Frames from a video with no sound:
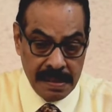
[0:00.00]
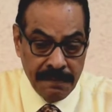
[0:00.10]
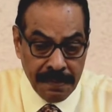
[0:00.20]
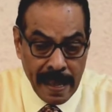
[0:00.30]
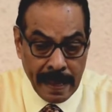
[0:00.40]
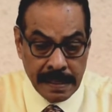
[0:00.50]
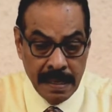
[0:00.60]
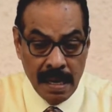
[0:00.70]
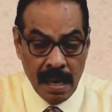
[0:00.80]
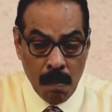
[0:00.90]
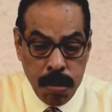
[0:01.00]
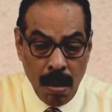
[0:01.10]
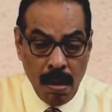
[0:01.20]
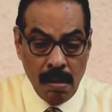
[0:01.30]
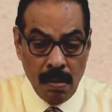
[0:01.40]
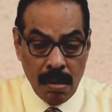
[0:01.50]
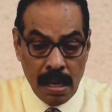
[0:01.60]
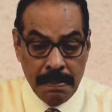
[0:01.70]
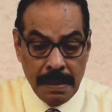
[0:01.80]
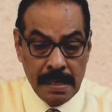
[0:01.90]
In fact, Paul or
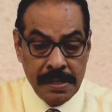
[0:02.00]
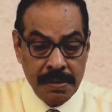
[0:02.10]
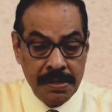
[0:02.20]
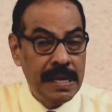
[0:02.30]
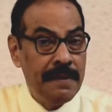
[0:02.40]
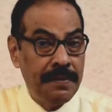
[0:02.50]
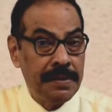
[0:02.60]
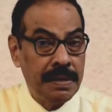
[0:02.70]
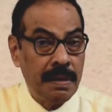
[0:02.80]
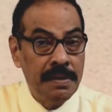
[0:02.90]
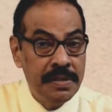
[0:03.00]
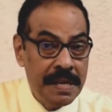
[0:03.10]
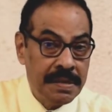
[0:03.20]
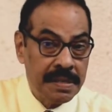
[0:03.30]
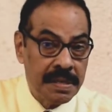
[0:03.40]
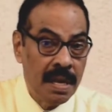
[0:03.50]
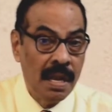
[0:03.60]
Apollos or Cephas or Jesus